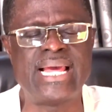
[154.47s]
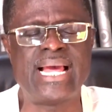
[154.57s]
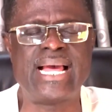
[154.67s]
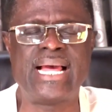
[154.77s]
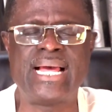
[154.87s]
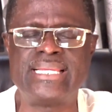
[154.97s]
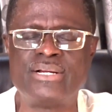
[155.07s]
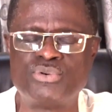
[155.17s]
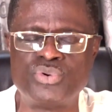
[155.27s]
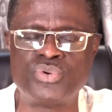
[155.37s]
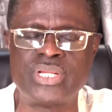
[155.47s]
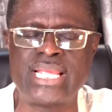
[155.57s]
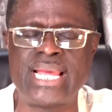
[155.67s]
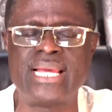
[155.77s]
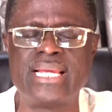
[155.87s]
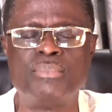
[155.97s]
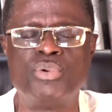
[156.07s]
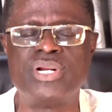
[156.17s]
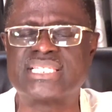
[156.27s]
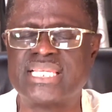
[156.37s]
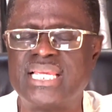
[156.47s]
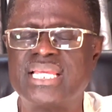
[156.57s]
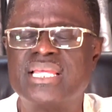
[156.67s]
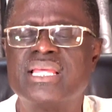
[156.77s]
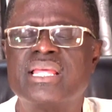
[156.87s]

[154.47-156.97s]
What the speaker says: na ehunu no ye when you say